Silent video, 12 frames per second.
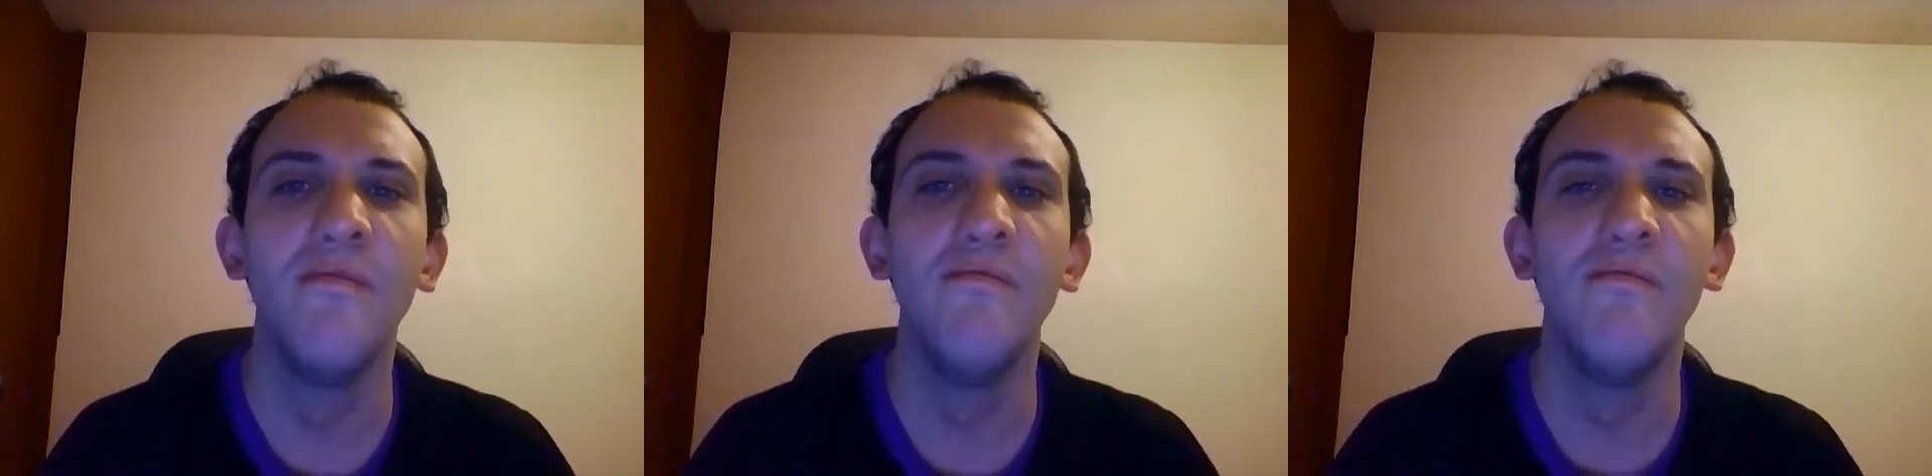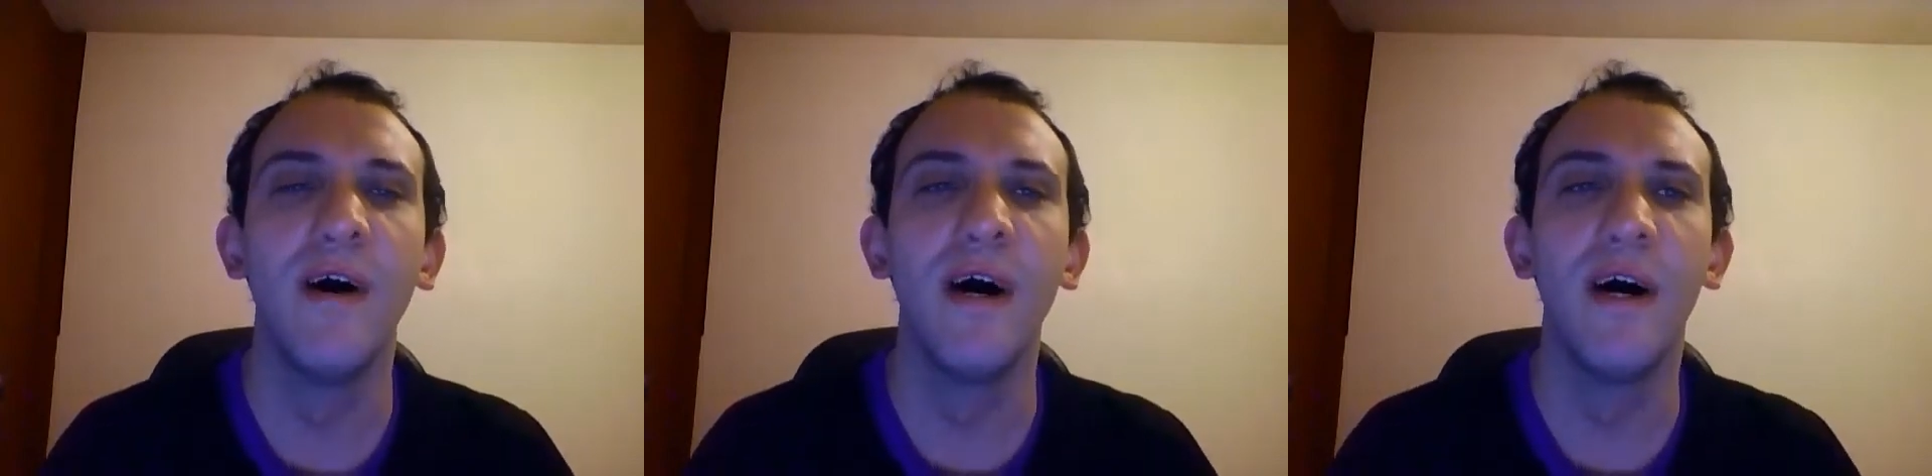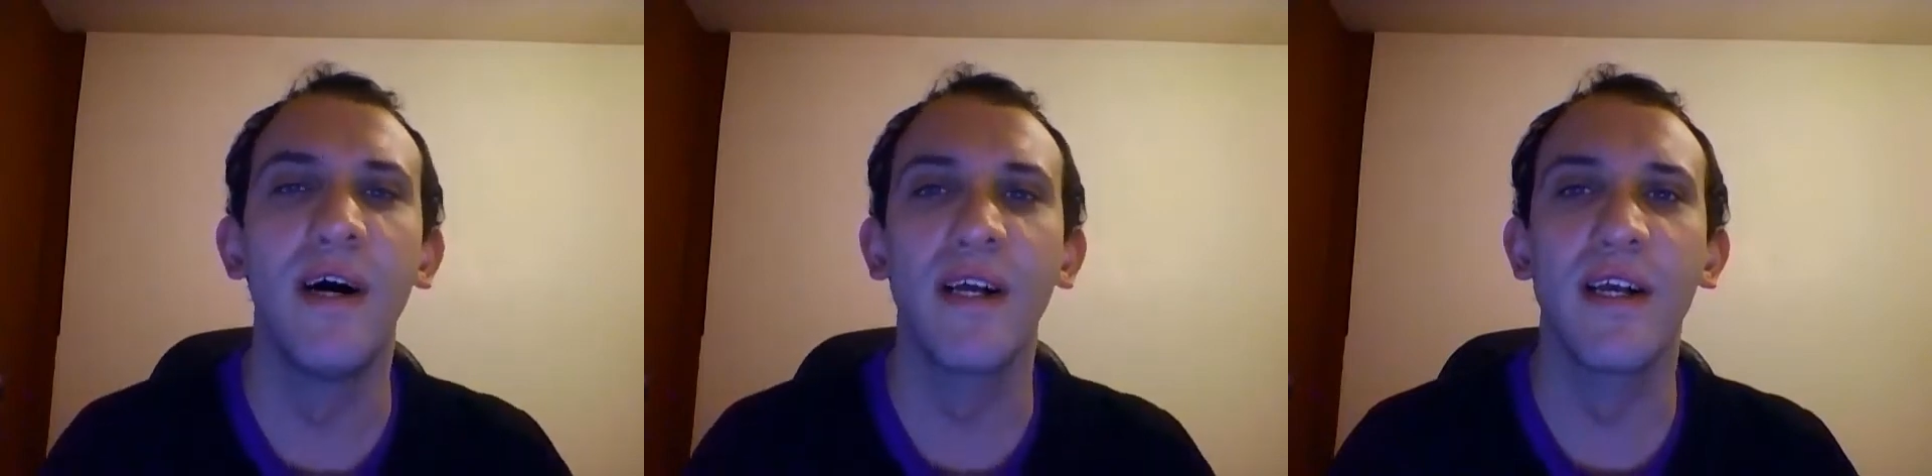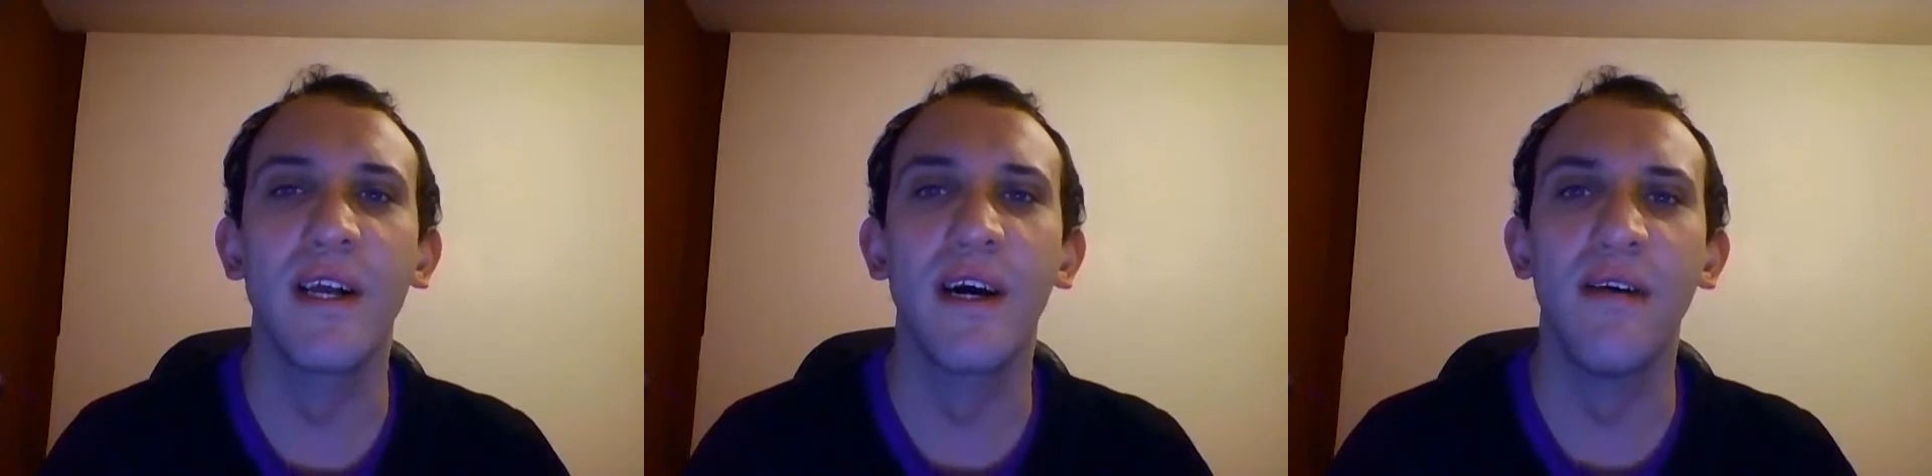
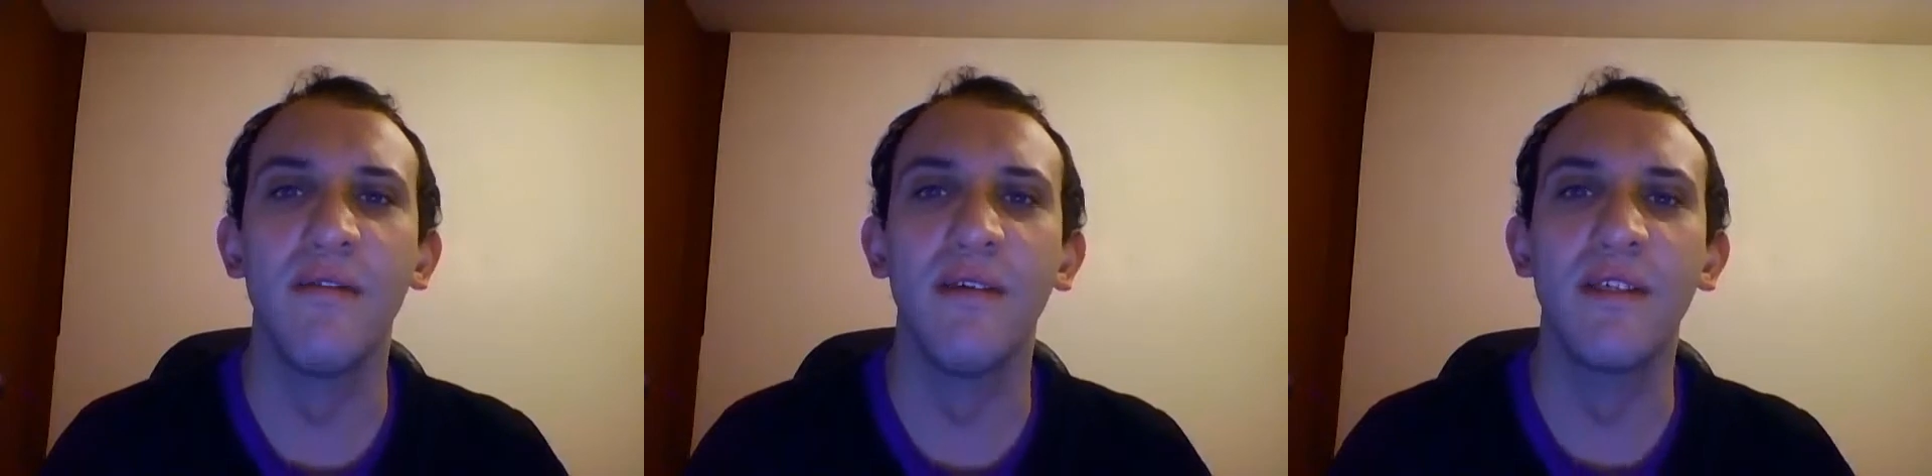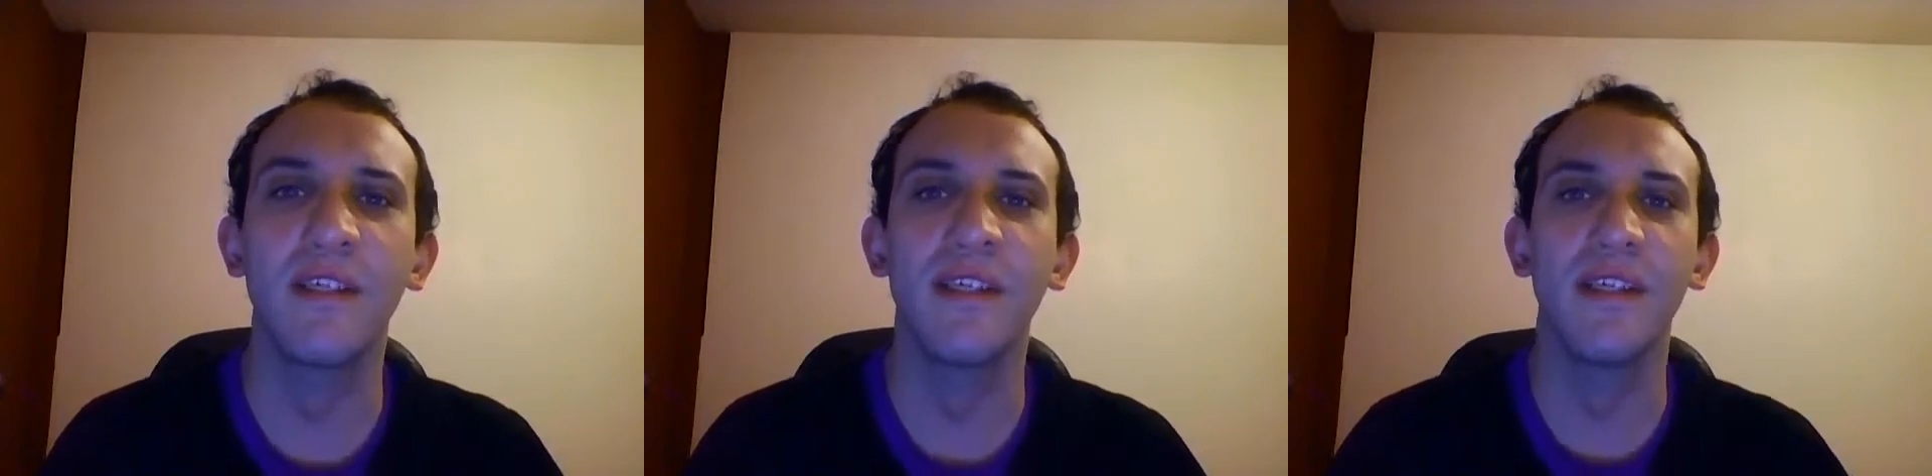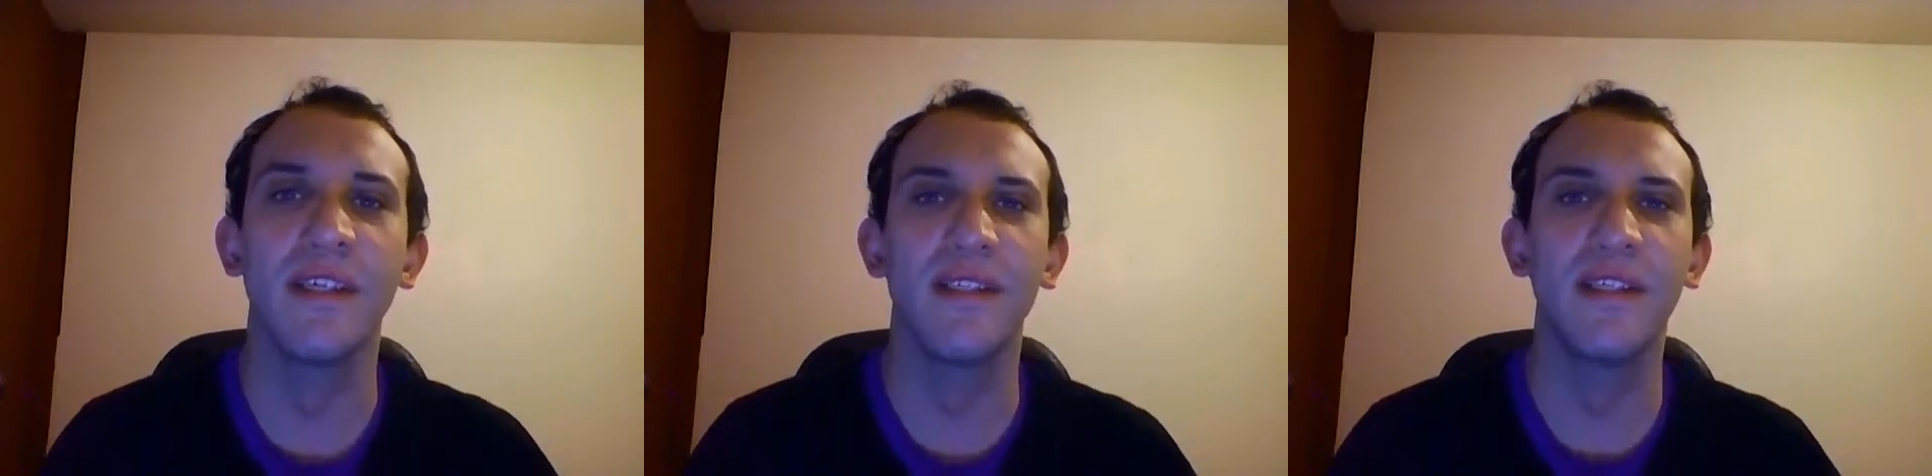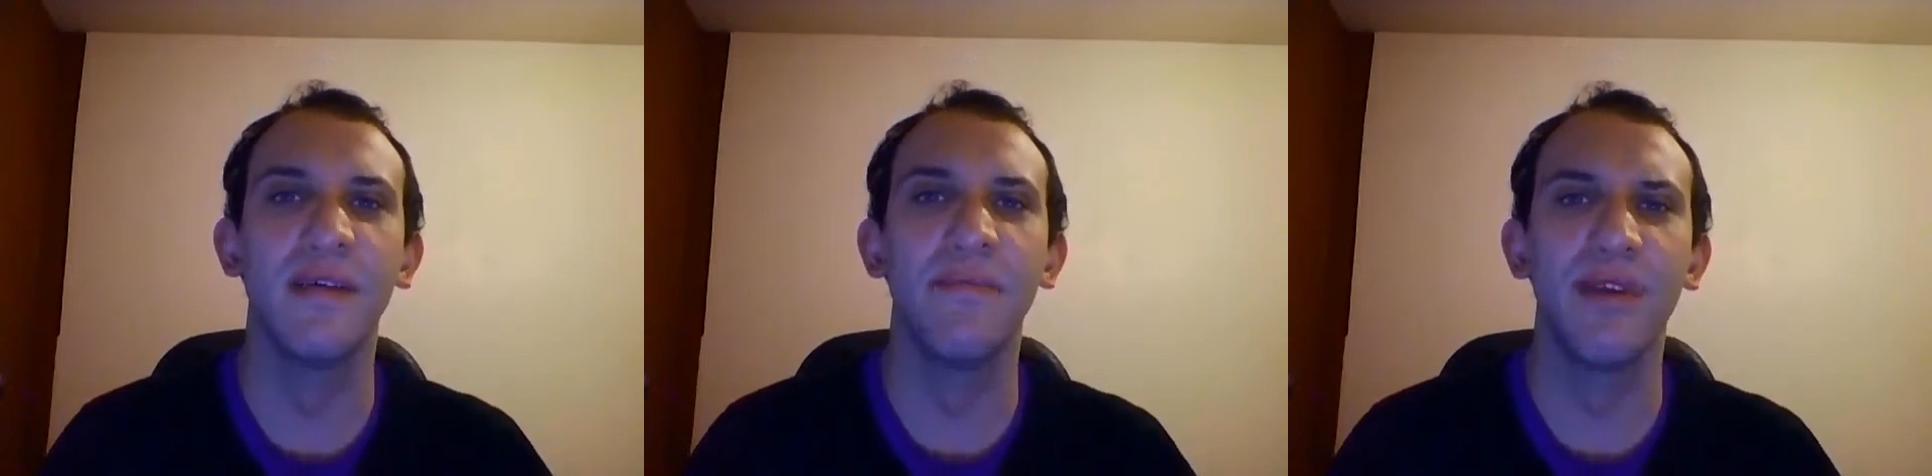But I was in
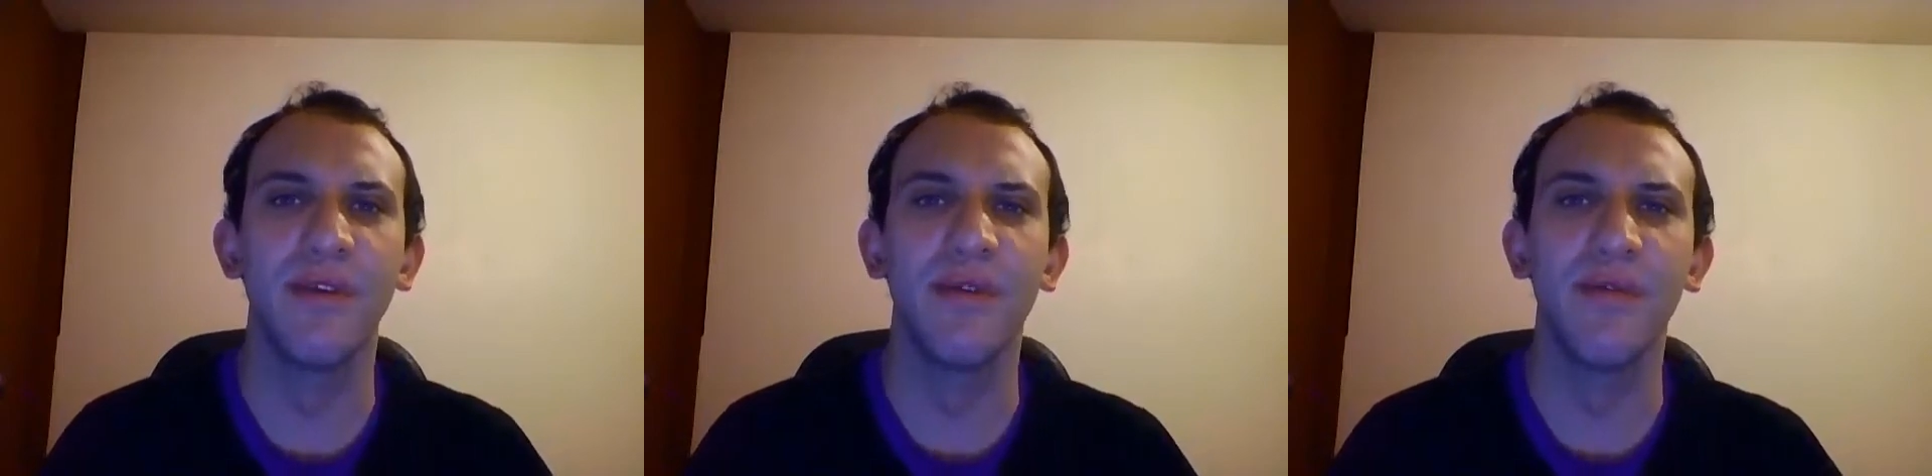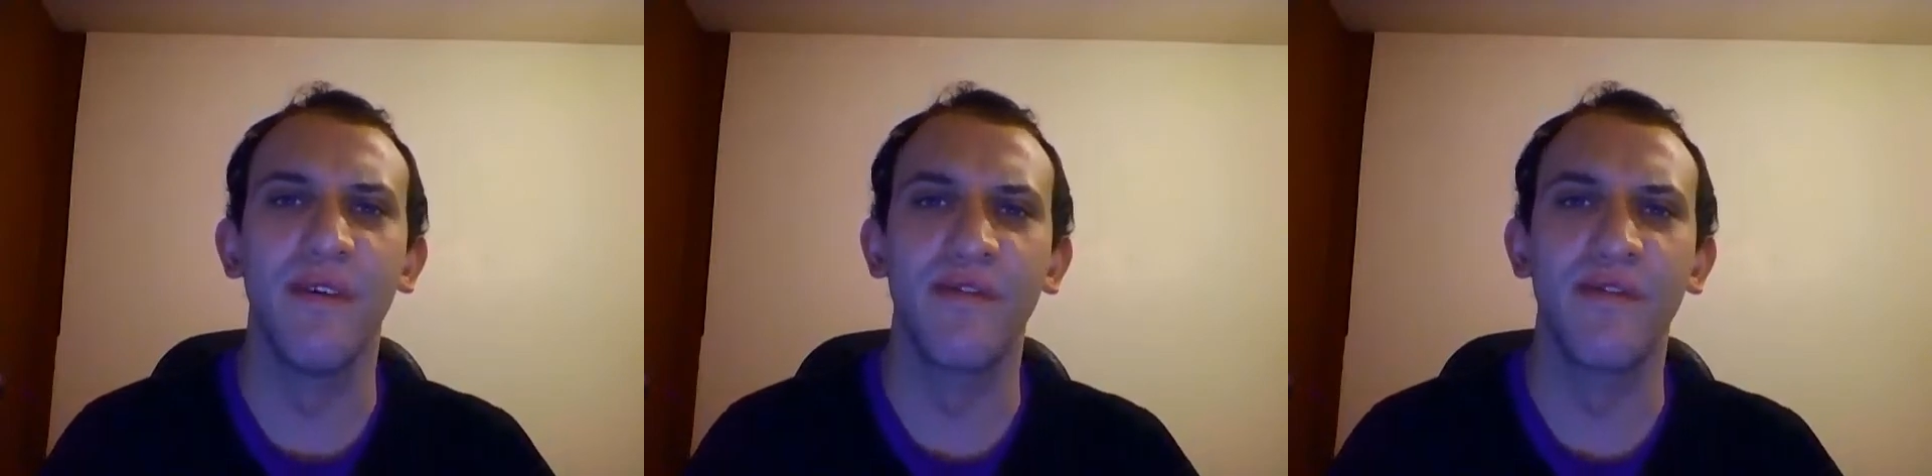Sibiu,